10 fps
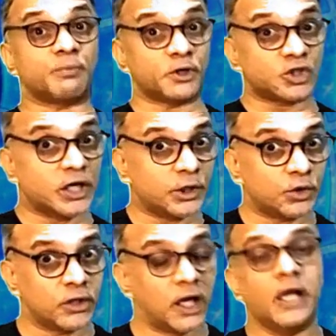especially
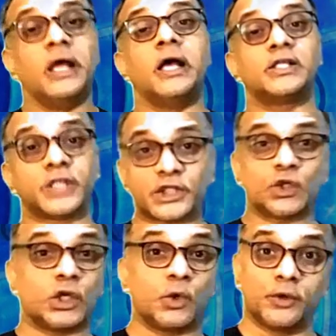to the
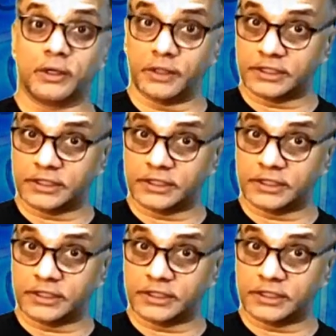sexual union.